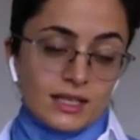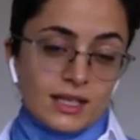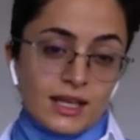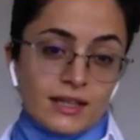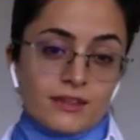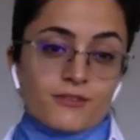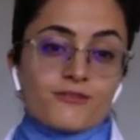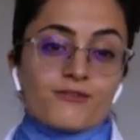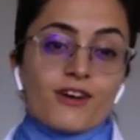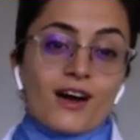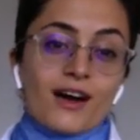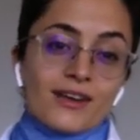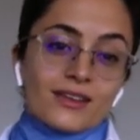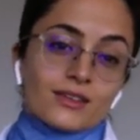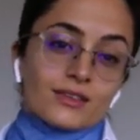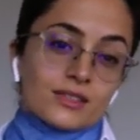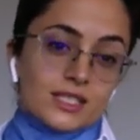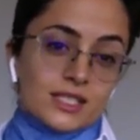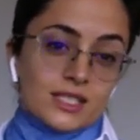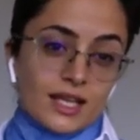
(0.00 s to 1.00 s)
and the final
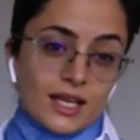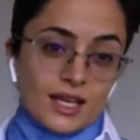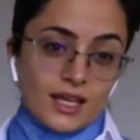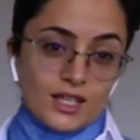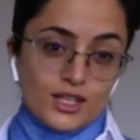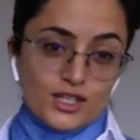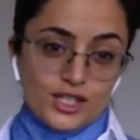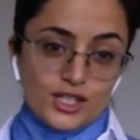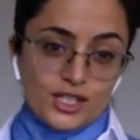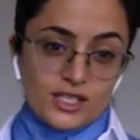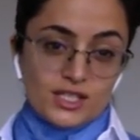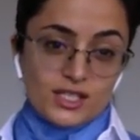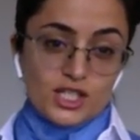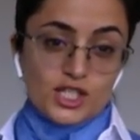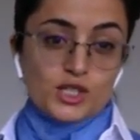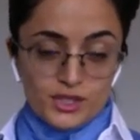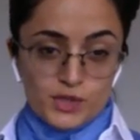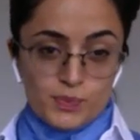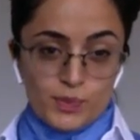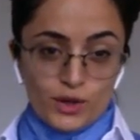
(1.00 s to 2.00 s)
stage is the
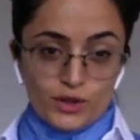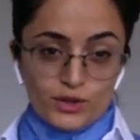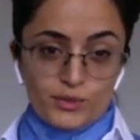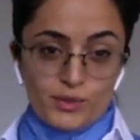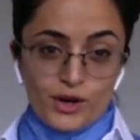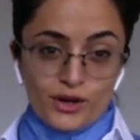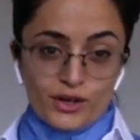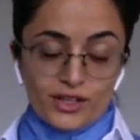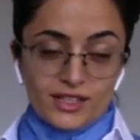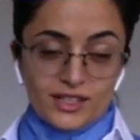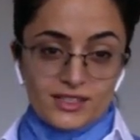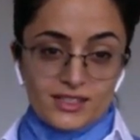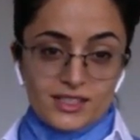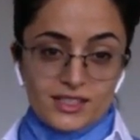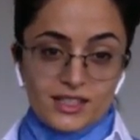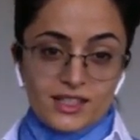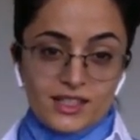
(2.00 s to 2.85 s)
spot market.